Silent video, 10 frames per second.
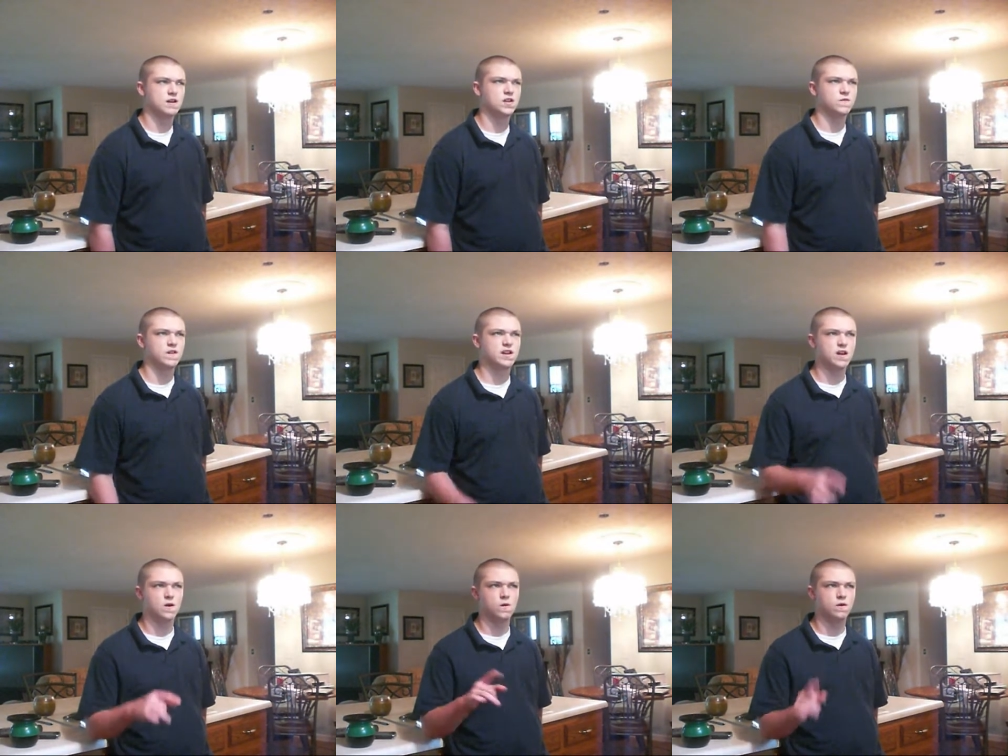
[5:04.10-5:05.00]
his
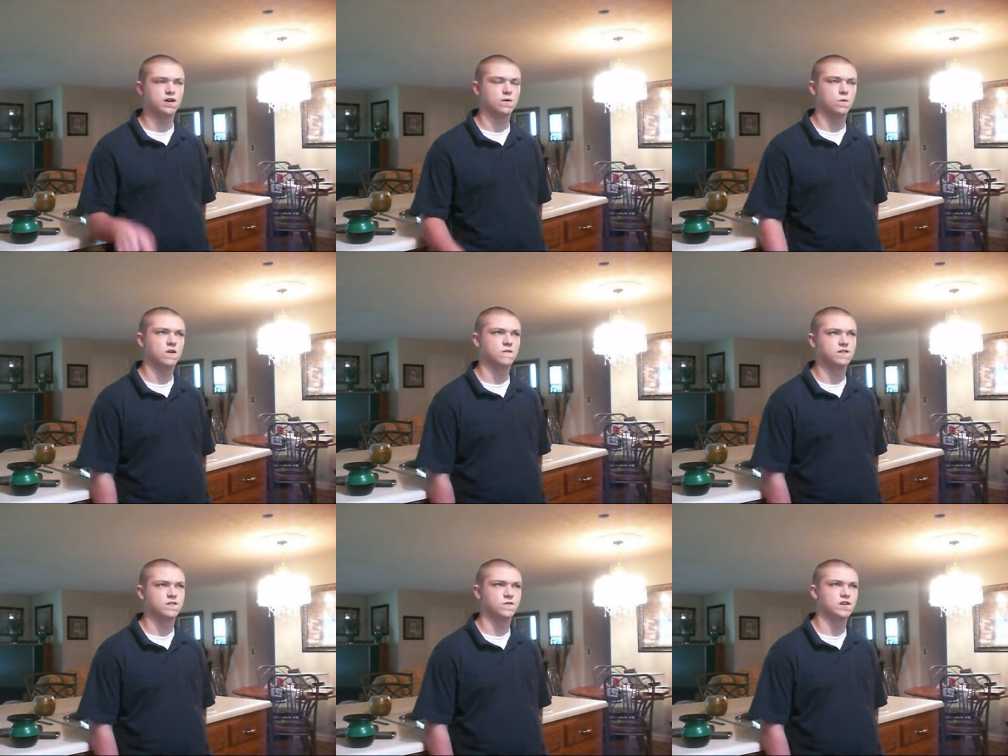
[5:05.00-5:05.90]
video in one of
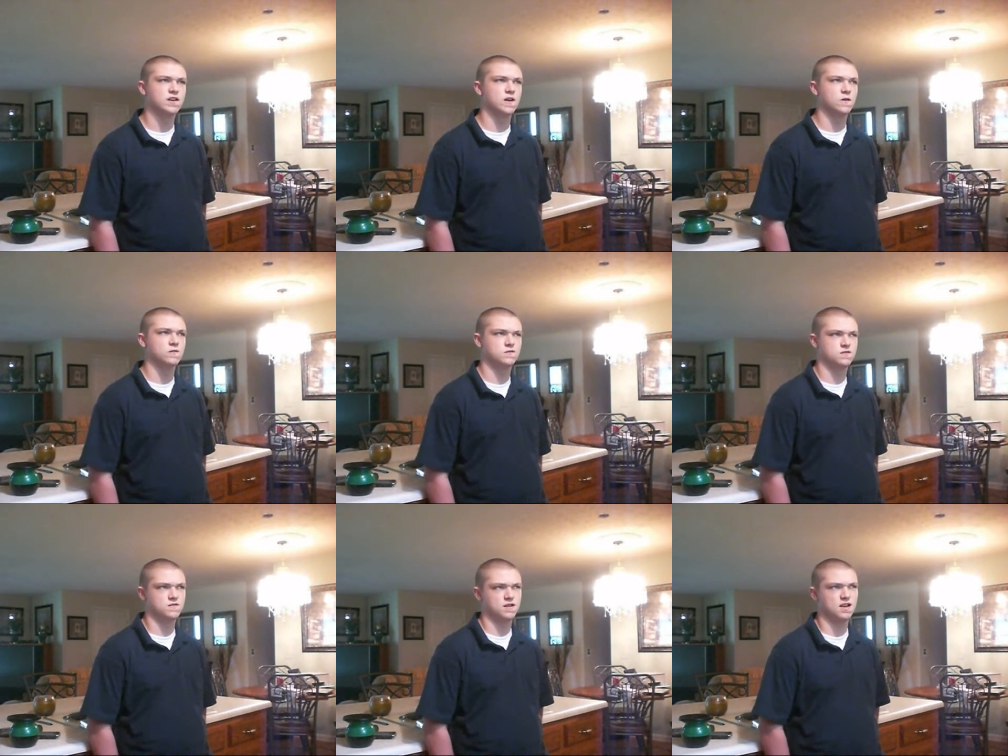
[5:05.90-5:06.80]
his
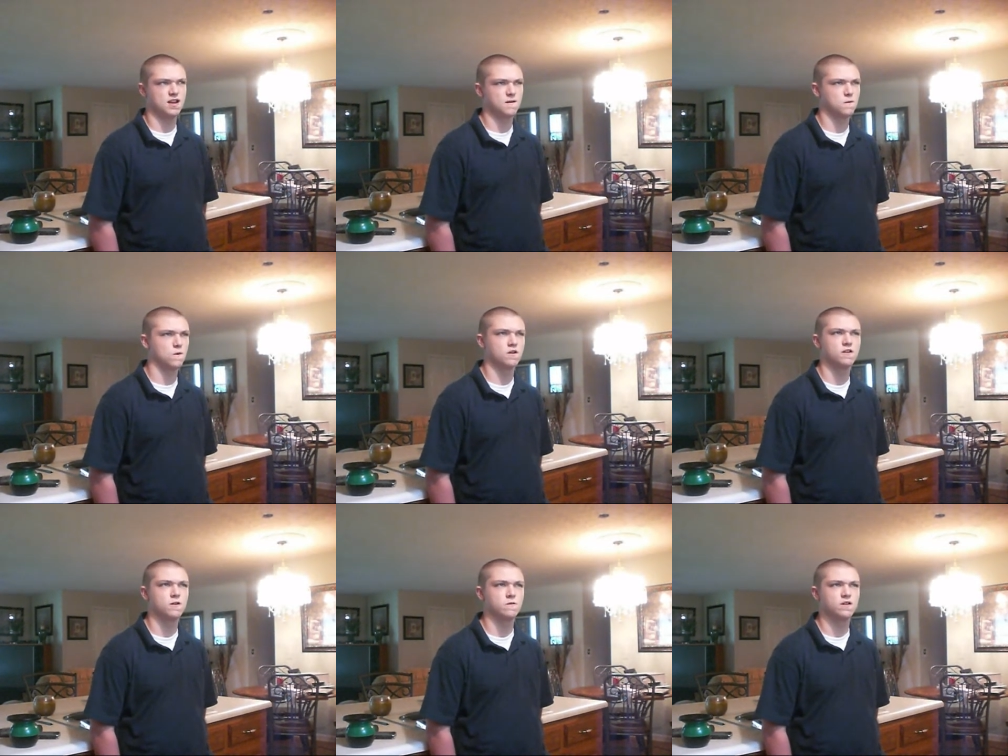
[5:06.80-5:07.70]
videos, I think one or
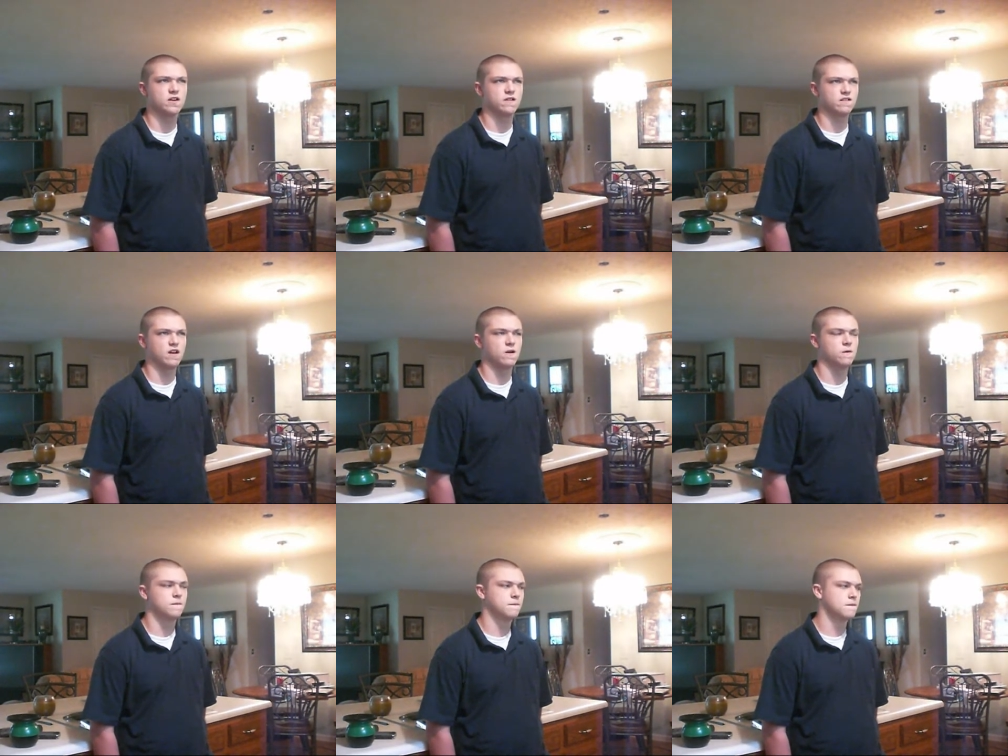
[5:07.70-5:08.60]
two videos
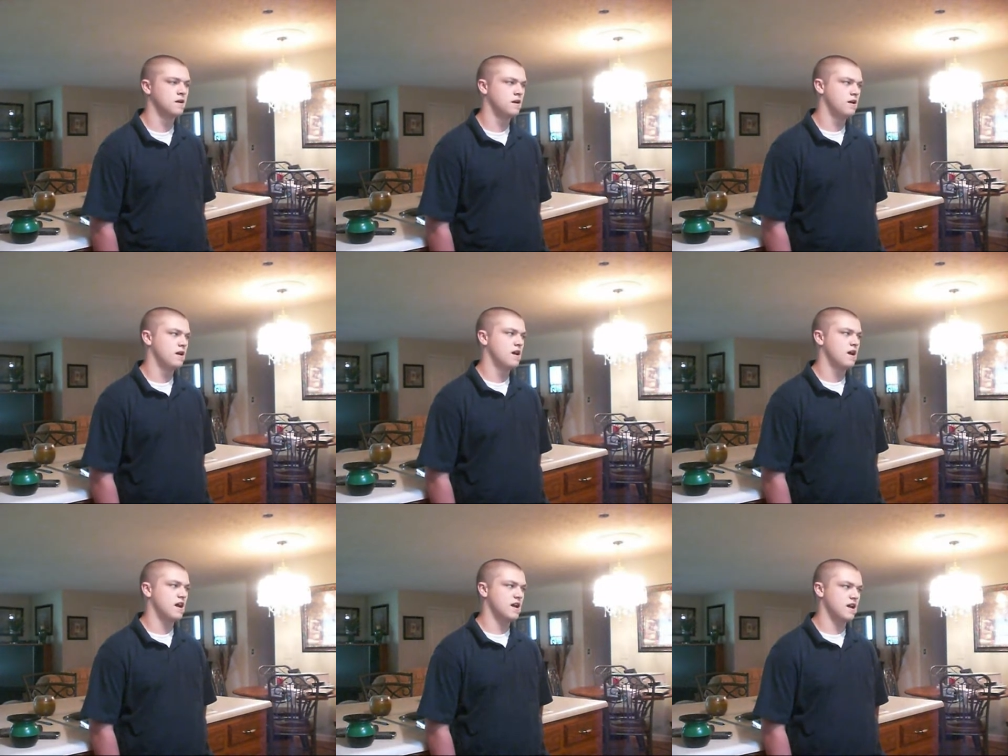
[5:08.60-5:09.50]
ago,
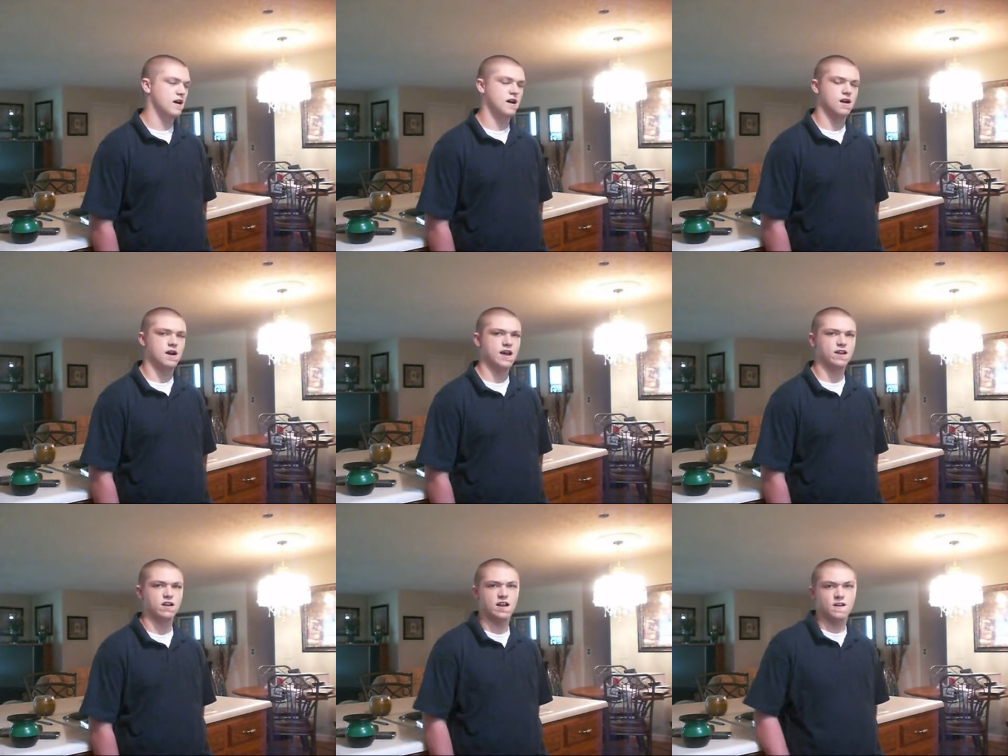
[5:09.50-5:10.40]
he uh, had
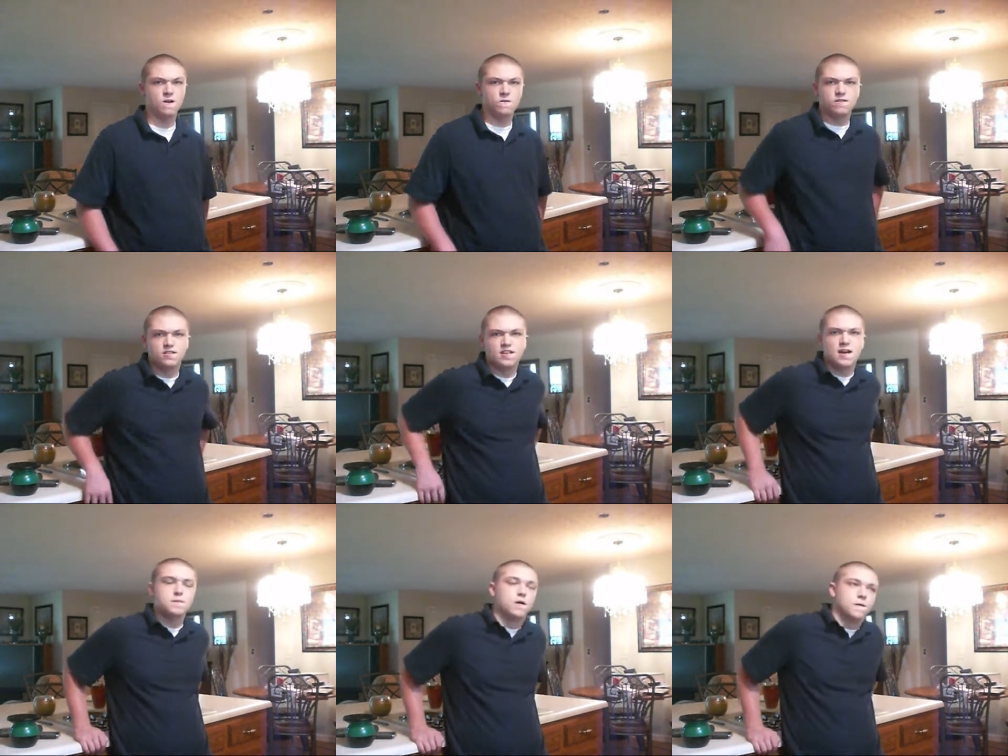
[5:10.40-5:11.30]
a link over in the
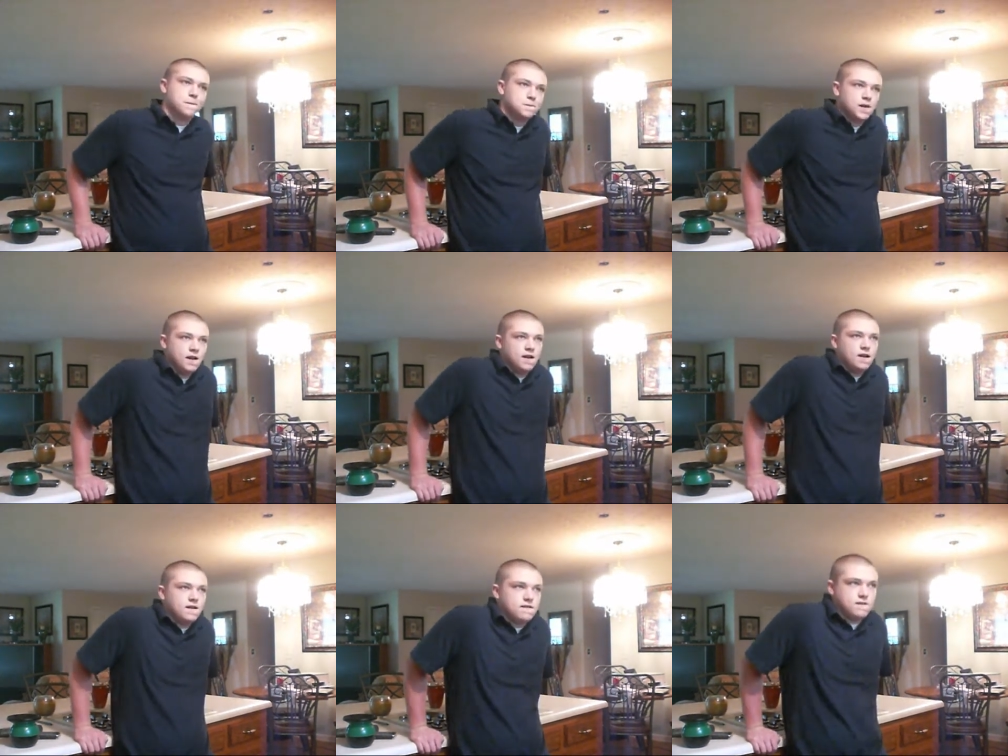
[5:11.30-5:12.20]
sidebar.
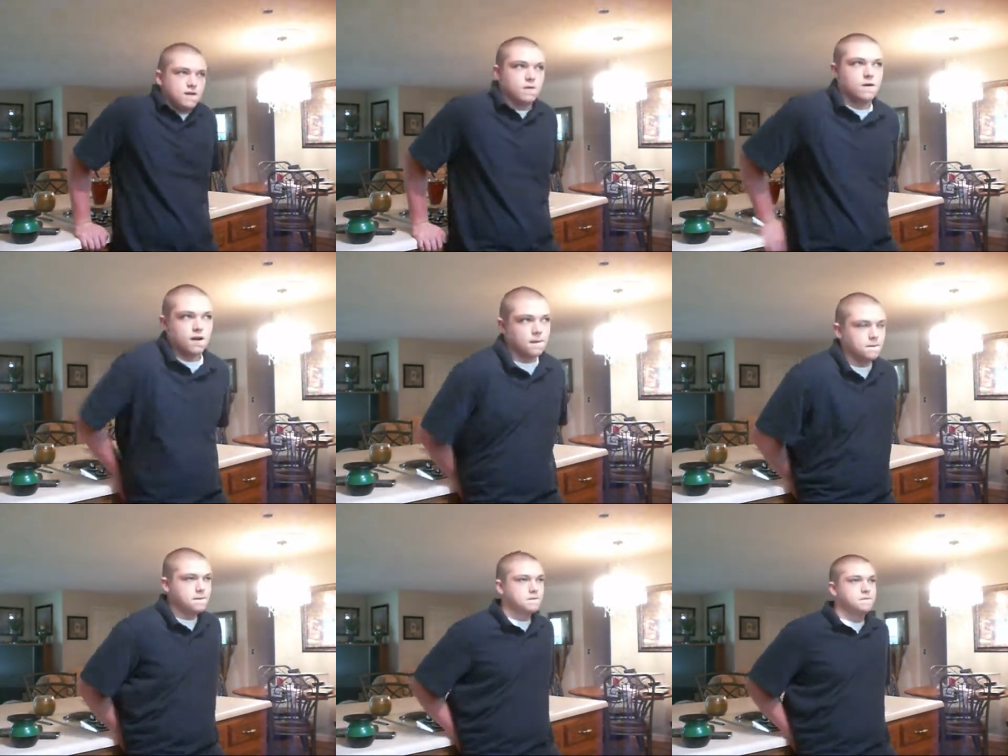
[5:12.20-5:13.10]
So, uh,
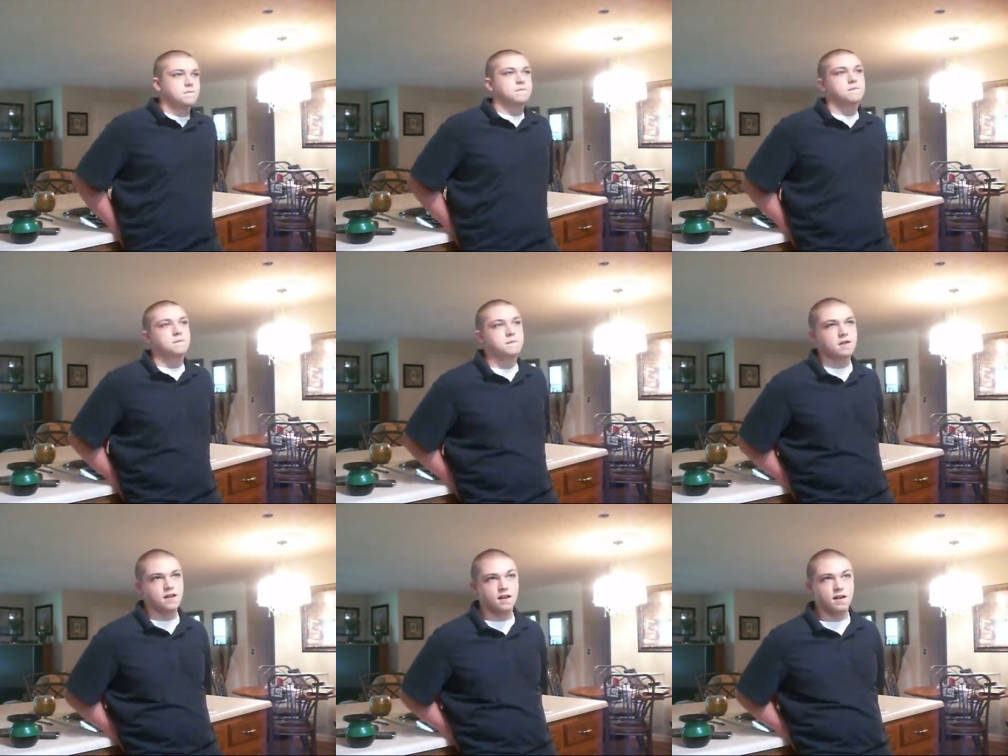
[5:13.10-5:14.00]

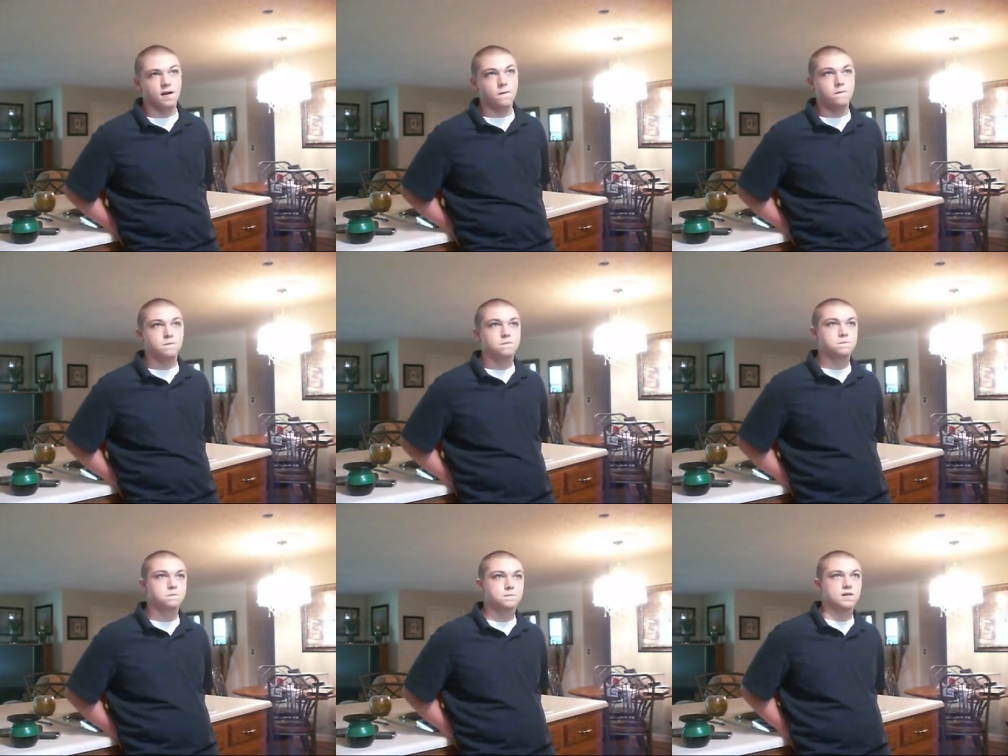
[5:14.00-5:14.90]
you know,
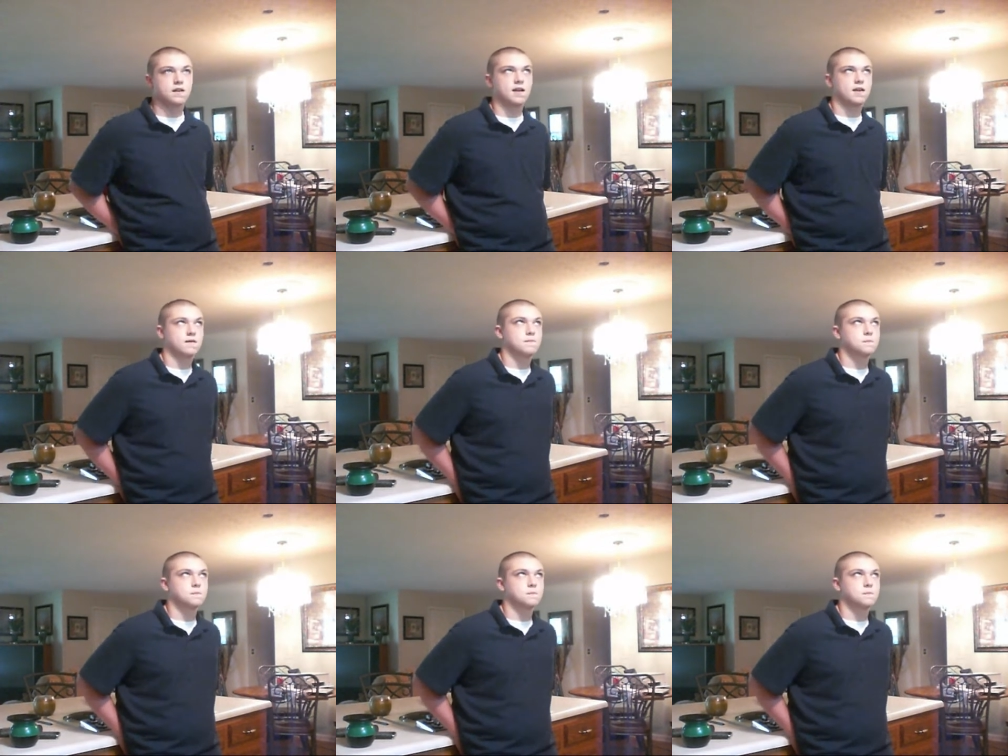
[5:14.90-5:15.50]
I think,